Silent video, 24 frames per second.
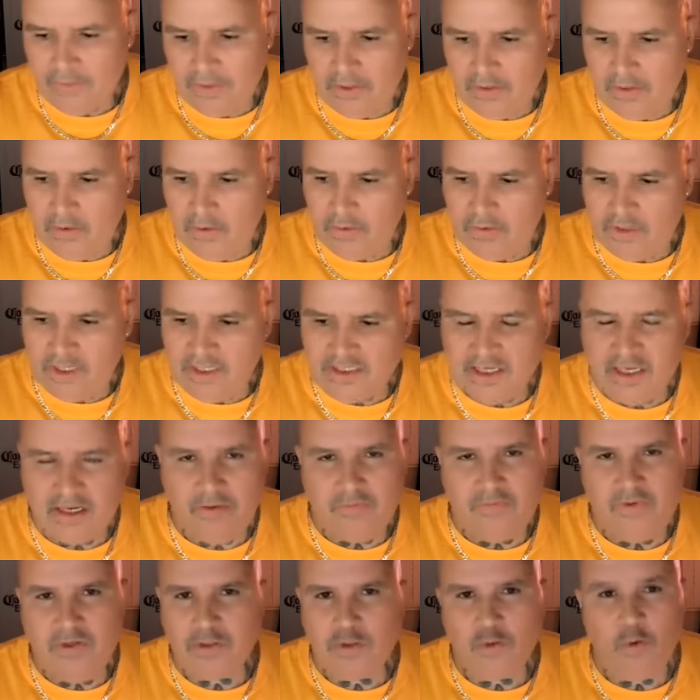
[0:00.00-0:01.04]
you know, this
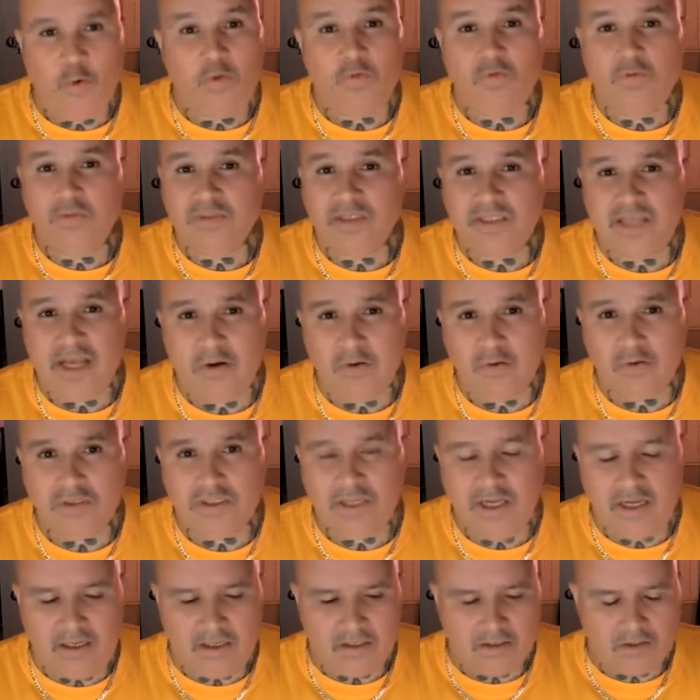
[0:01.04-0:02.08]
individual from San
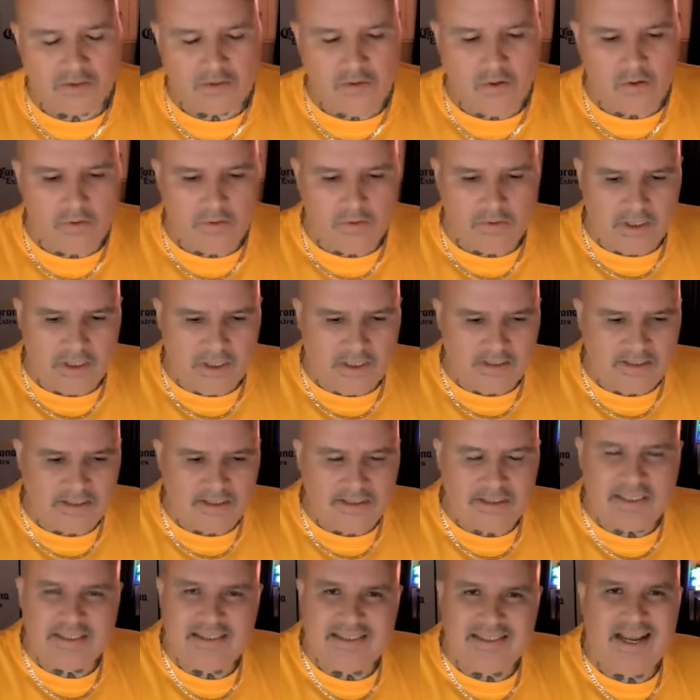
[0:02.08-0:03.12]
Jose. So
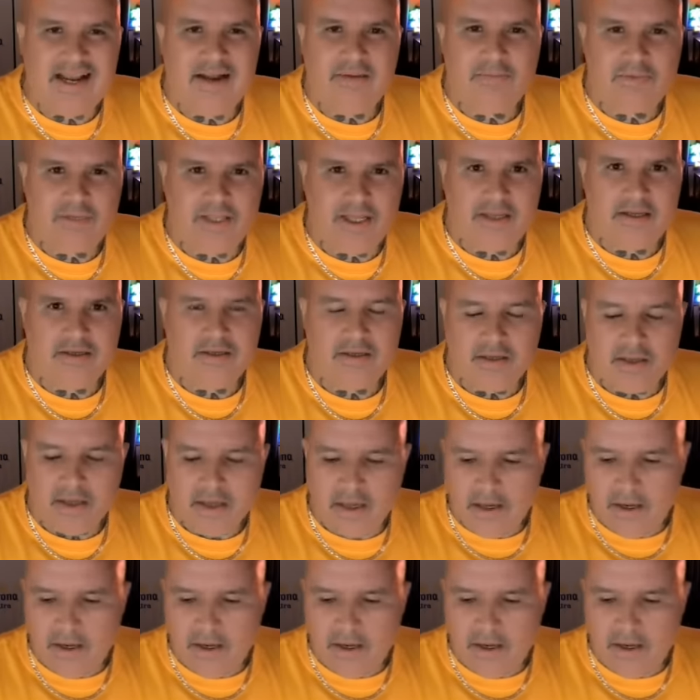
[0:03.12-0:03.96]
it's the same thing.